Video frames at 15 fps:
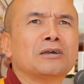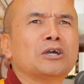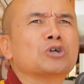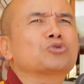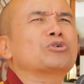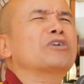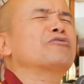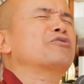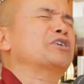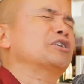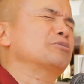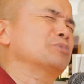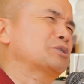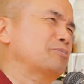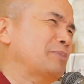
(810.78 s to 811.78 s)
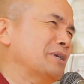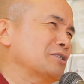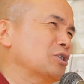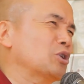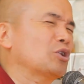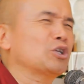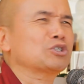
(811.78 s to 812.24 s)
To have freedom is better.
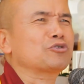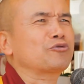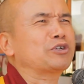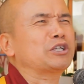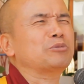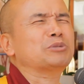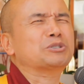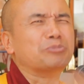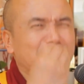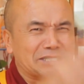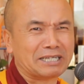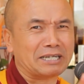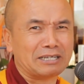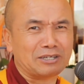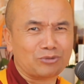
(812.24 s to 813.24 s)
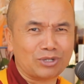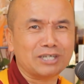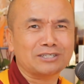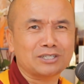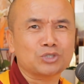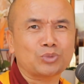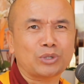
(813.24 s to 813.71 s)
Loss of freedom is misery, right?
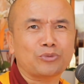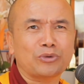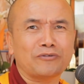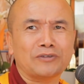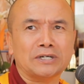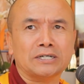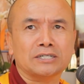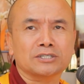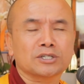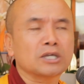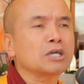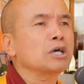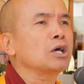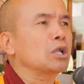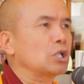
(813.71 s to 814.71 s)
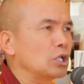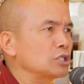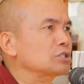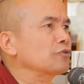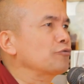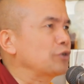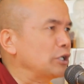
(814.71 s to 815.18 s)
This is what we've learned. Loss
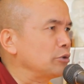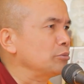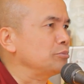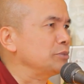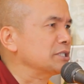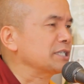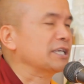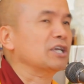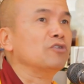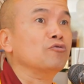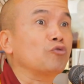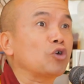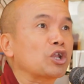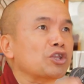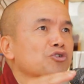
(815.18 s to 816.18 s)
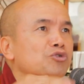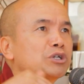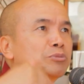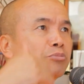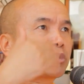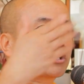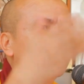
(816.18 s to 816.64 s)
of freedom is misery. Involuntary
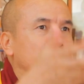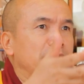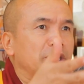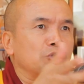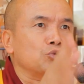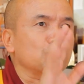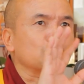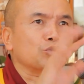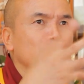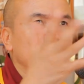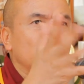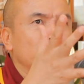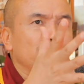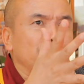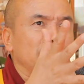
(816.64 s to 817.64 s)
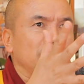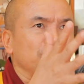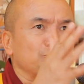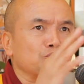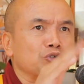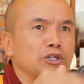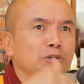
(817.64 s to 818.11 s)
birth, meaning you don't have the
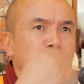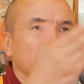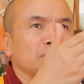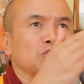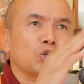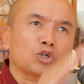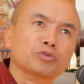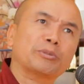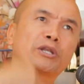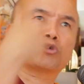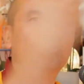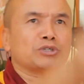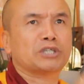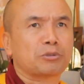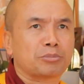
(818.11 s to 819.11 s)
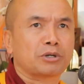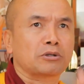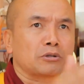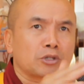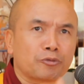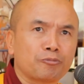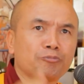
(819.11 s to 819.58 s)
freedom to take birth. Automatically you take birth.